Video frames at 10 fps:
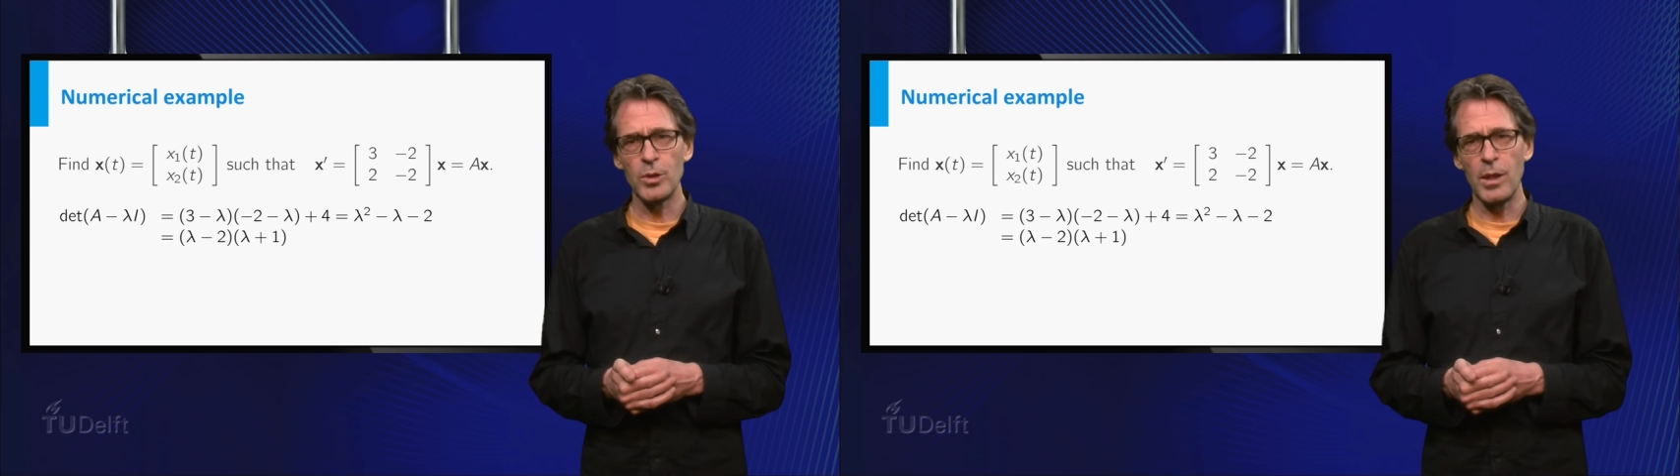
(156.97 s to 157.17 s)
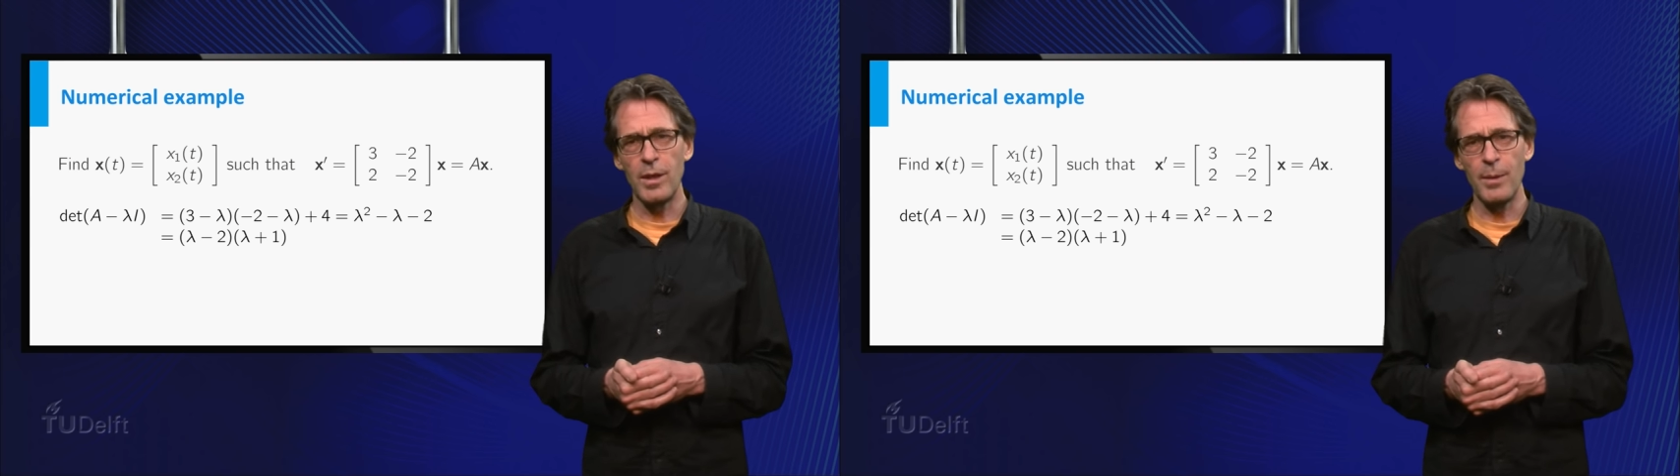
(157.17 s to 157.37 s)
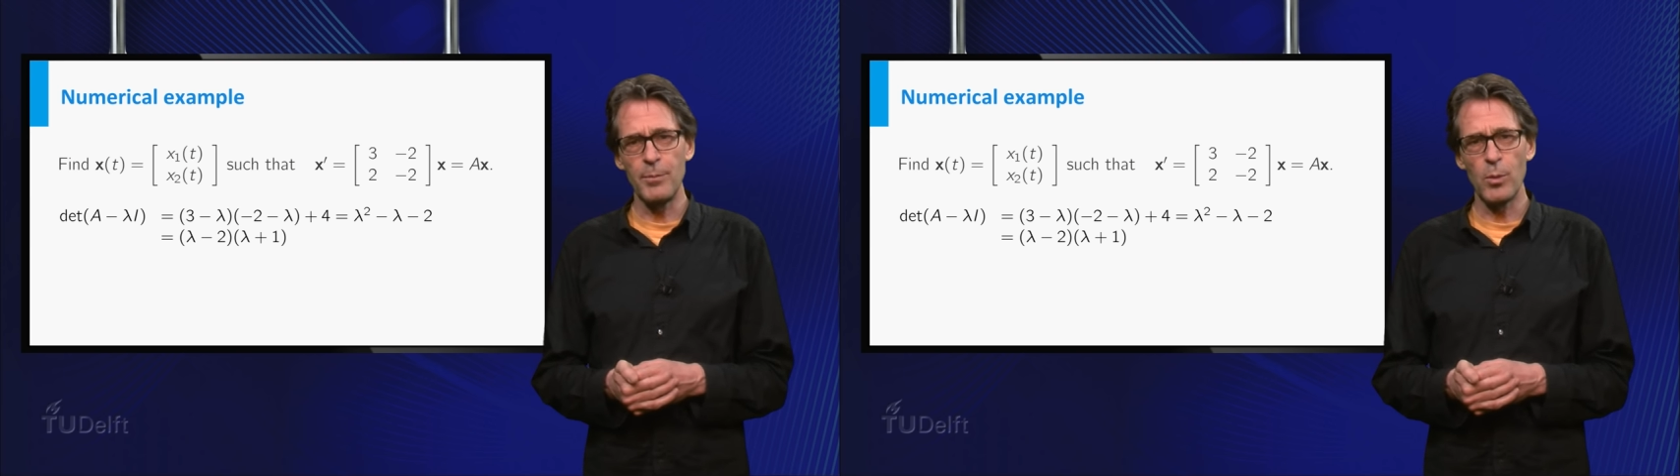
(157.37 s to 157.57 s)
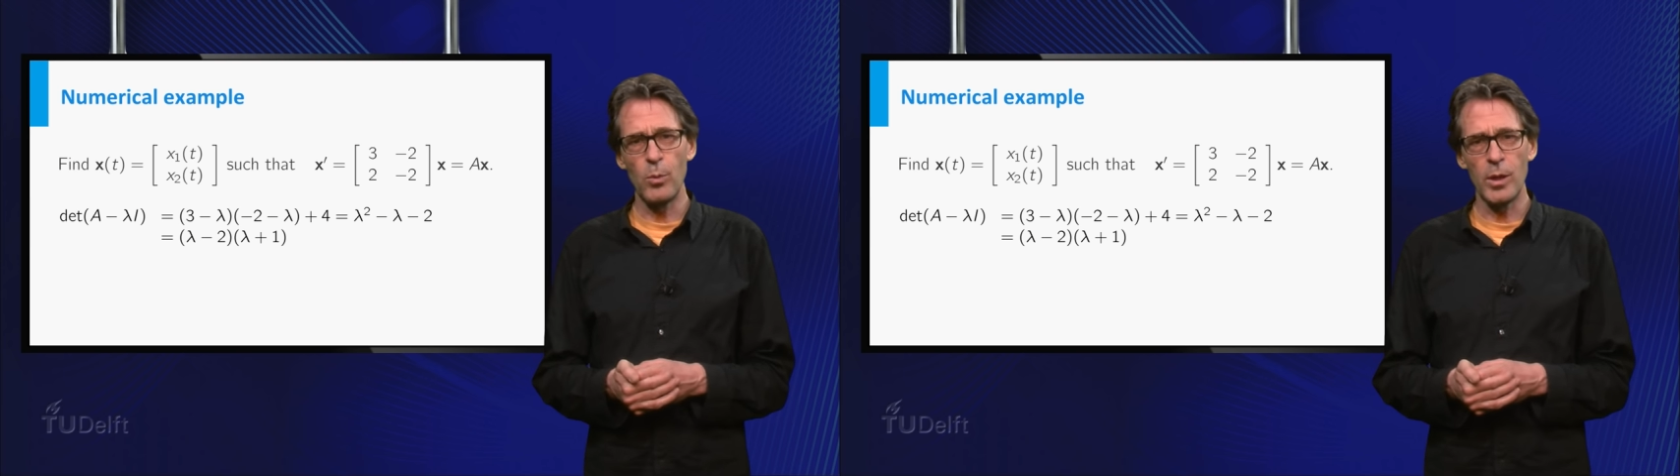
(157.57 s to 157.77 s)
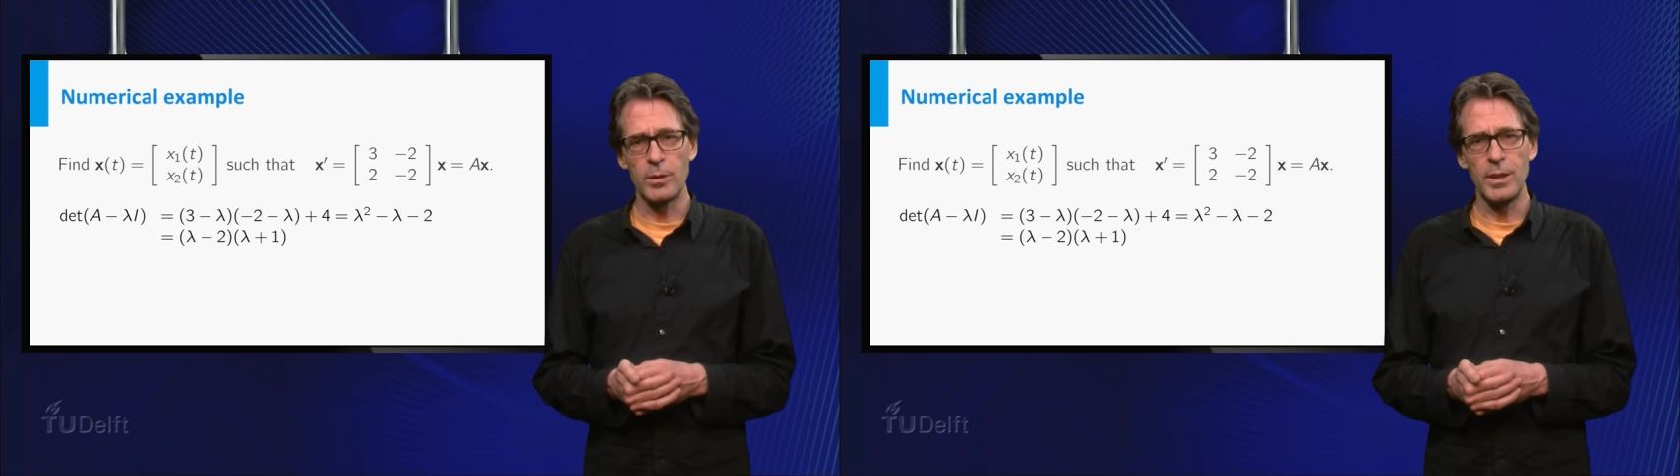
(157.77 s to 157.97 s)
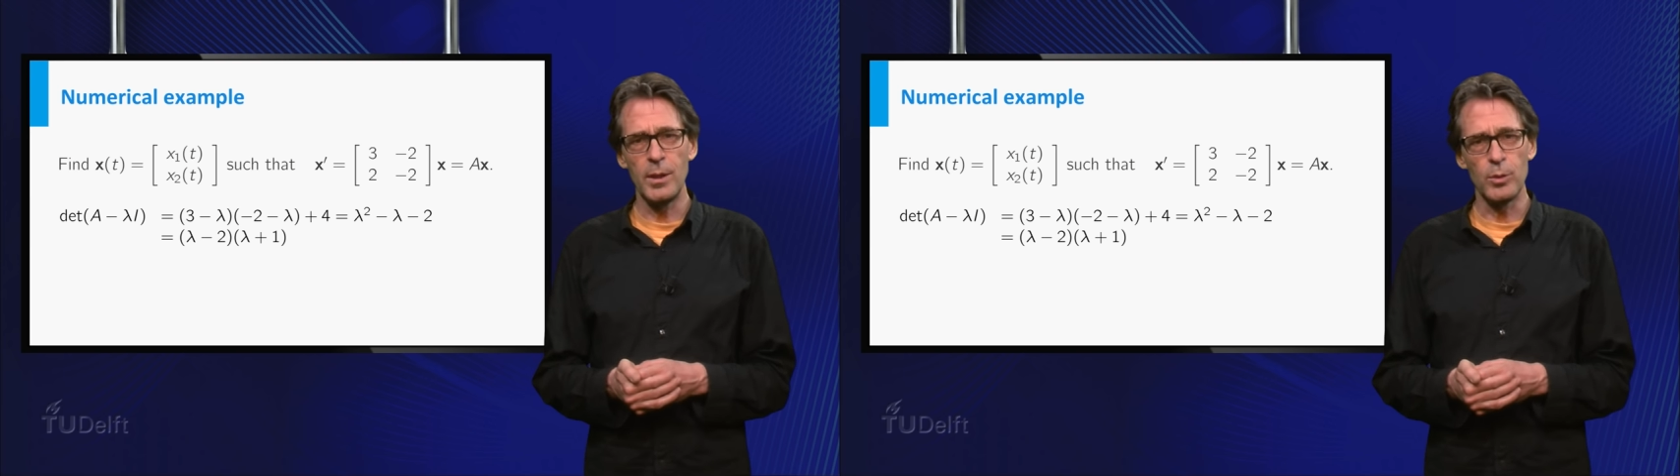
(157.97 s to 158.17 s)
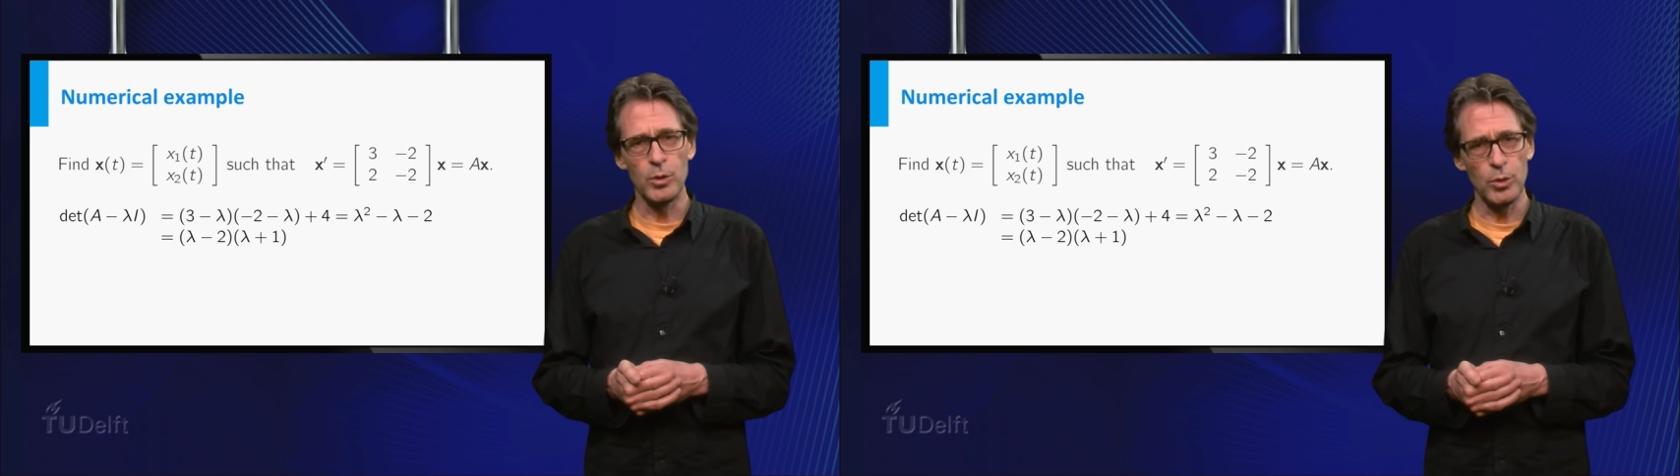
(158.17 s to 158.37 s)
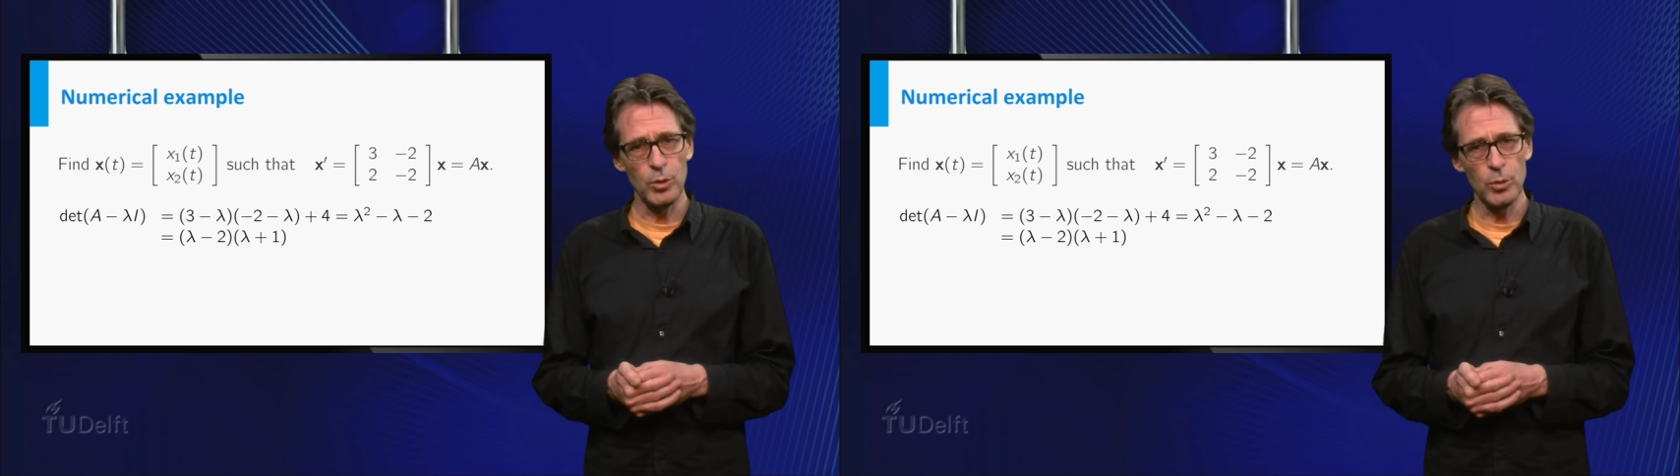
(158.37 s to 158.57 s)
are lambda one equals
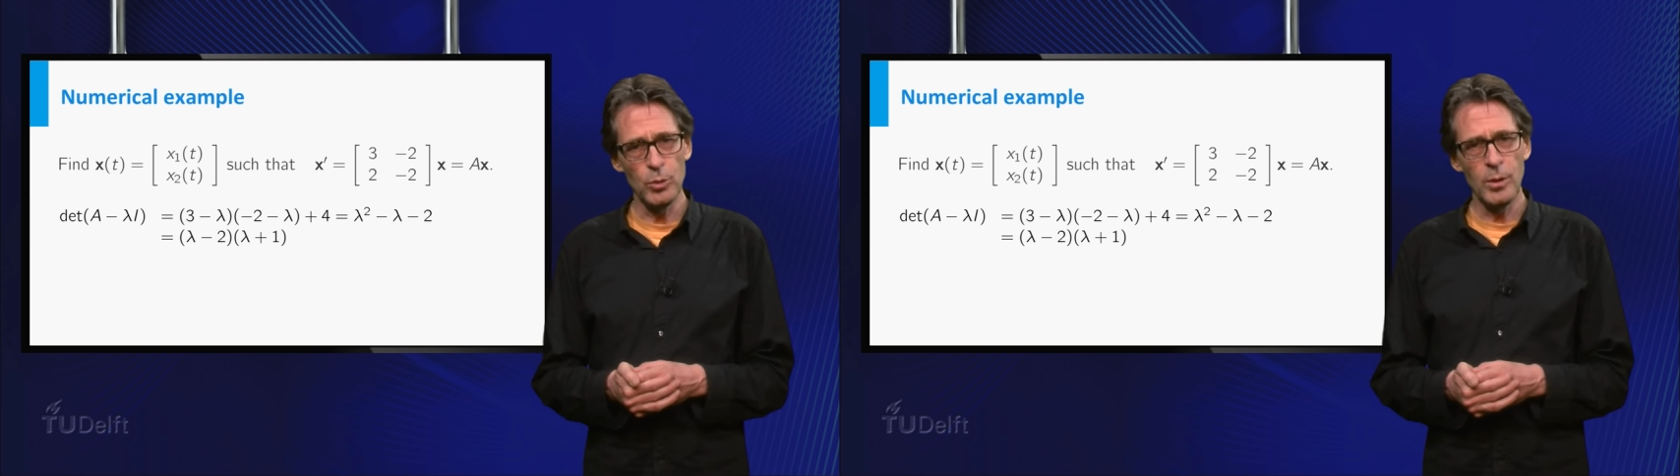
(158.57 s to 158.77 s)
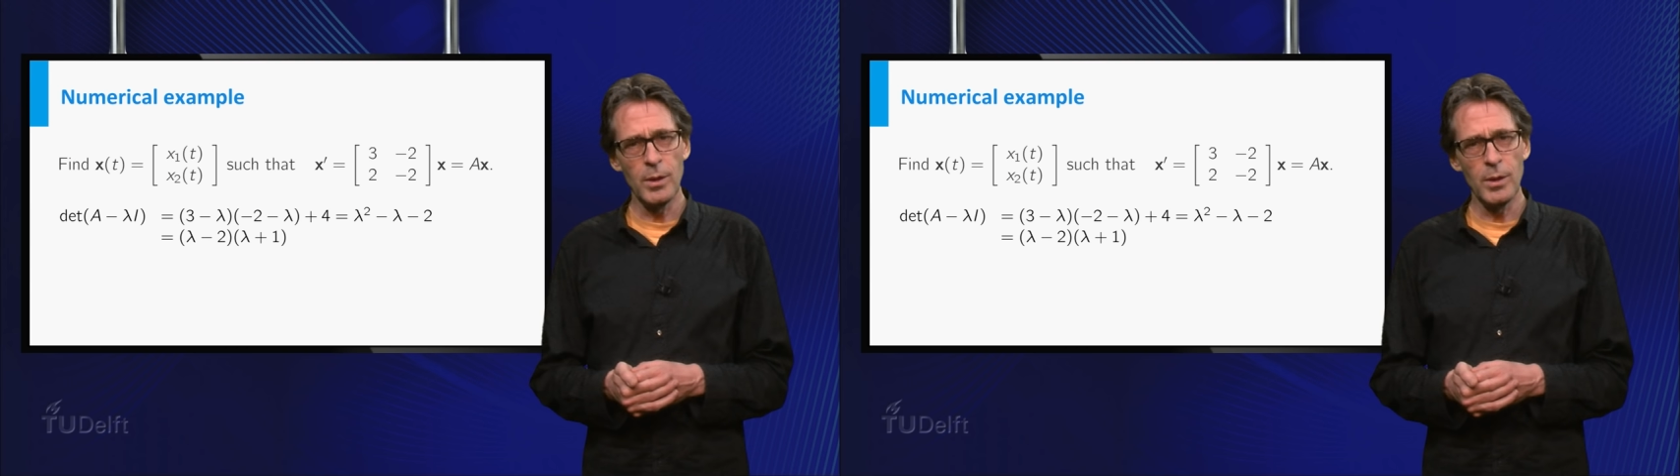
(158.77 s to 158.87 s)
two